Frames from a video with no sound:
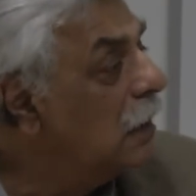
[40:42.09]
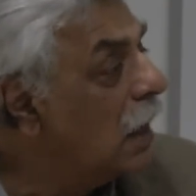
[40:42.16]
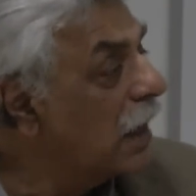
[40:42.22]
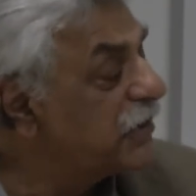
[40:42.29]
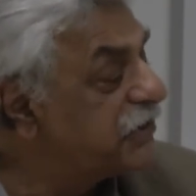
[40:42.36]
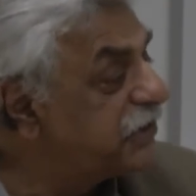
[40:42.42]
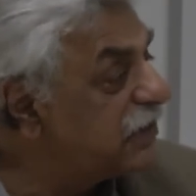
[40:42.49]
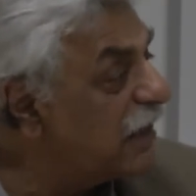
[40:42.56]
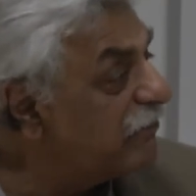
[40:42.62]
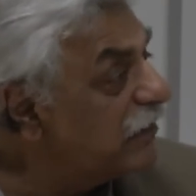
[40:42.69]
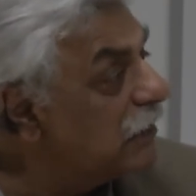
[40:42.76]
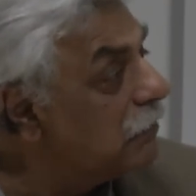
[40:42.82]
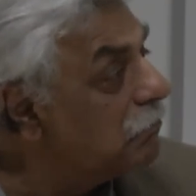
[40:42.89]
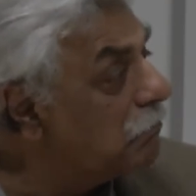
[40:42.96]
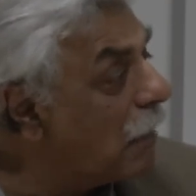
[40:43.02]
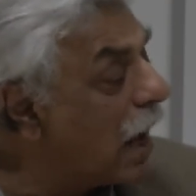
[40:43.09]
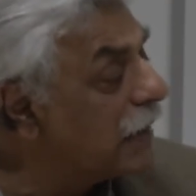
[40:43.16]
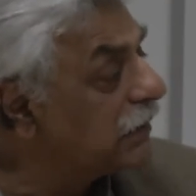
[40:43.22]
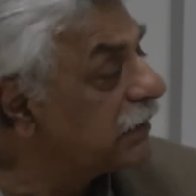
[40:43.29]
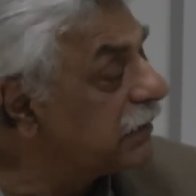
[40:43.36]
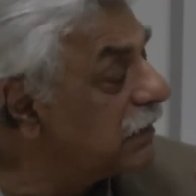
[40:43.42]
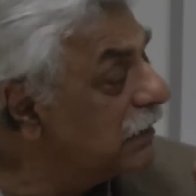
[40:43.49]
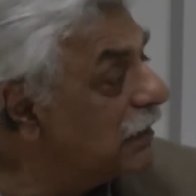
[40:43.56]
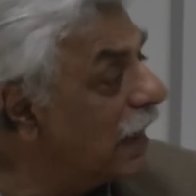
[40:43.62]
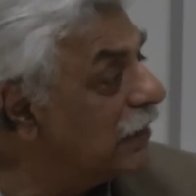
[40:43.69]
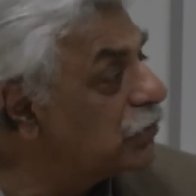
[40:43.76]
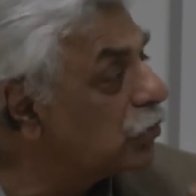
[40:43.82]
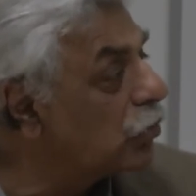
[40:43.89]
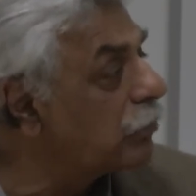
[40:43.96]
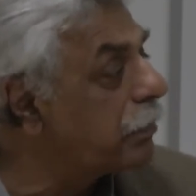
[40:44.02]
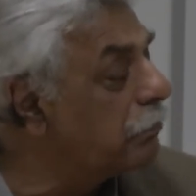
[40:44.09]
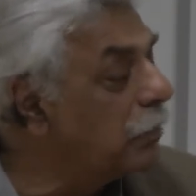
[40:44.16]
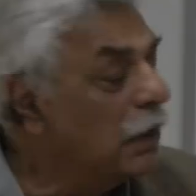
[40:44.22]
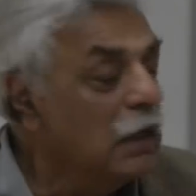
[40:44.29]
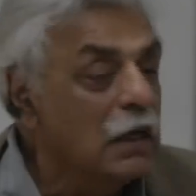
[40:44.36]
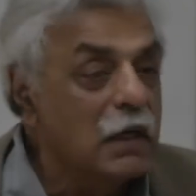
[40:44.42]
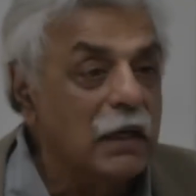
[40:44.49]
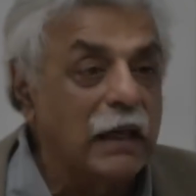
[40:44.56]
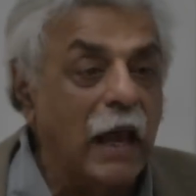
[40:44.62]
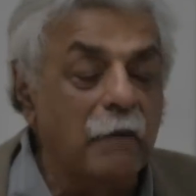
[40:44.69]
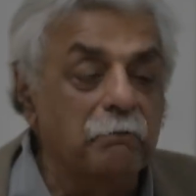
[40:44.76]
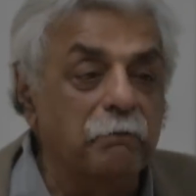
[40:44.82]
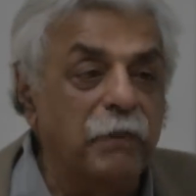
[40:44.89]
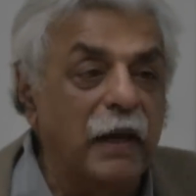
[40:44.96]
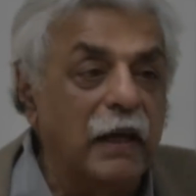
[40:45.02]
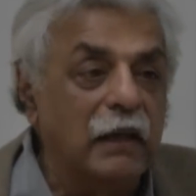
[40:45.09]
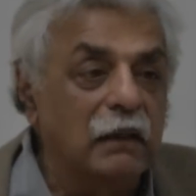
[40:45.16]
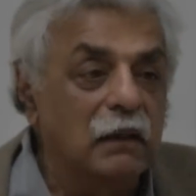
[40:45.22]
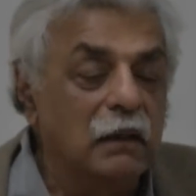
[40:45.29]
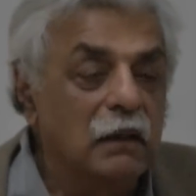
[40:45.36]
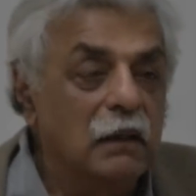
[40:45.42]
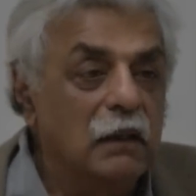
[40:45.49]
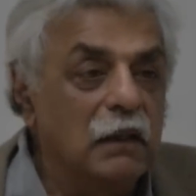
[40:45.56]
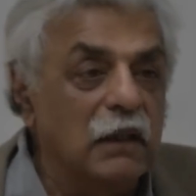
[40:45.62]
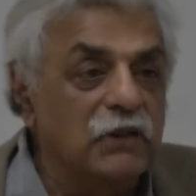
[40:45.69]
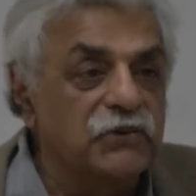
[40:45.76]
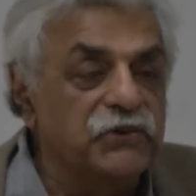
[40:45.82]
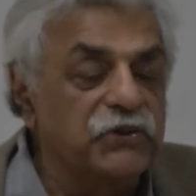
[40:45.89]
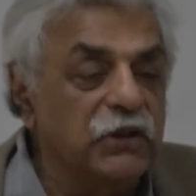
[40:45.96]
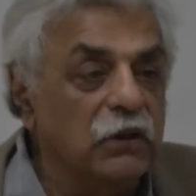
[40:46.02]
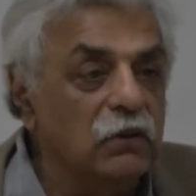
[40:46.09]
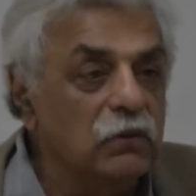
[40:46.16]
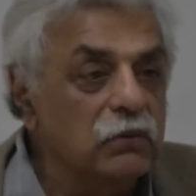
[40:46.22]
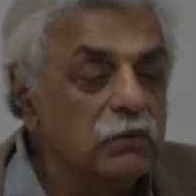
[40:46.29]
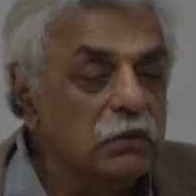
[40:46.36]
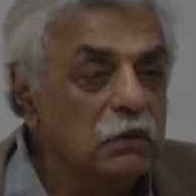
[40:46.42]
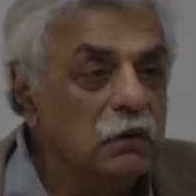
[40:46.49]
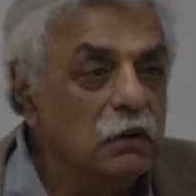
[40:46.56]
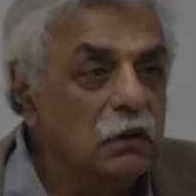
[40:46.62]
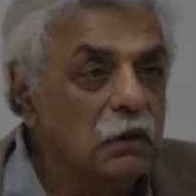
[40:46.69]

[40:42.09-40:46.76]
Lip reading: A 7-month NATO campaign ensued.